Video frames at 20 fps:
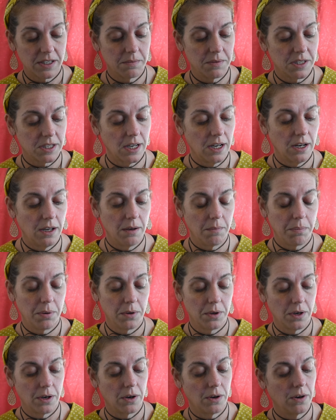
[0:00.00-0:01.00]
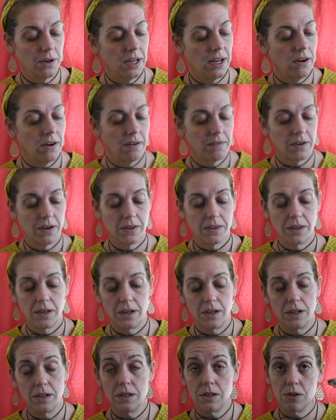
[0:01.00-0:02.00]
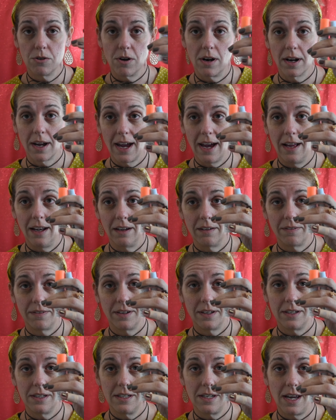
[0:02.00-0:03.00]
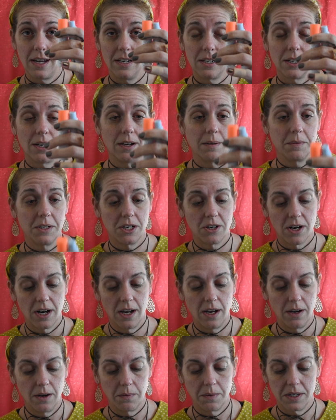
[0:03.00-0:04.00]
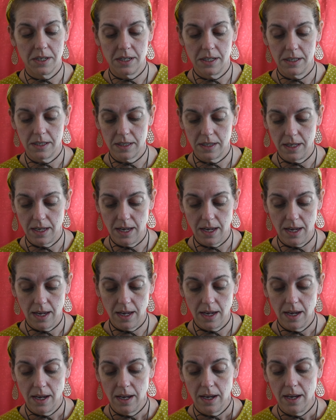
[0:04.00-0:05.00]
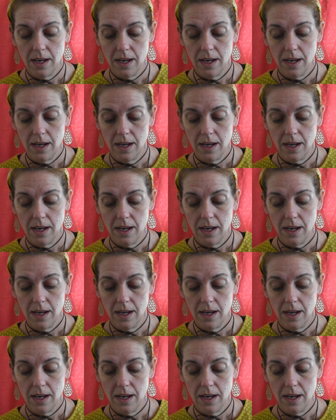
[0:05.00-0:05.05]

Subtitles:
I'm just going to put it on here. I've got the Drunk Elephant Daytime Trio, which is the